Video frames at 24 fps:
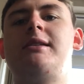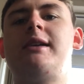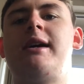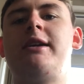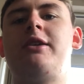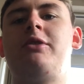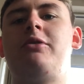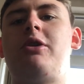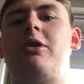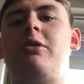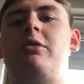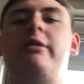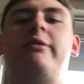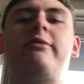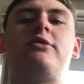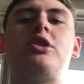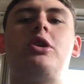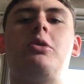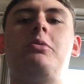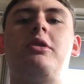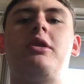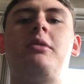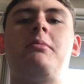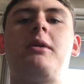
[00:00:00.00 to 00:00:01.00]
I don't know if
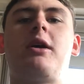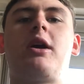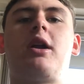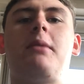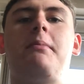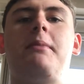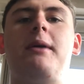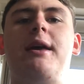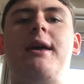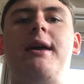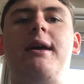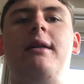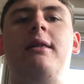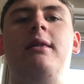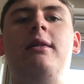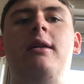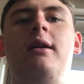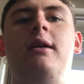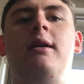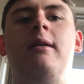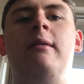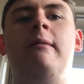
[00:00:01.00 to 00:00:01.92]
two of them are going to be ill